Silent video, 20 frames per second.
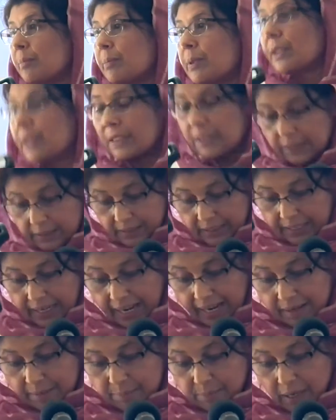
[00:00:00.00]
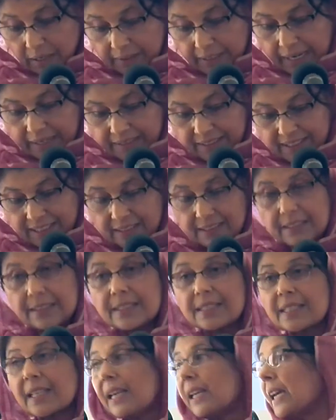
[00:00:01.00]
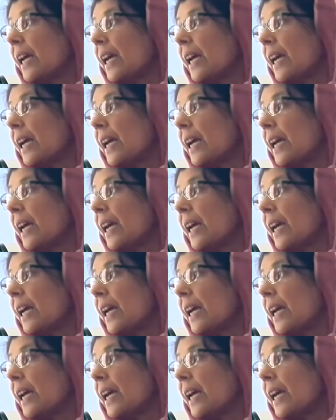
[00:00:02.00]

par excellence.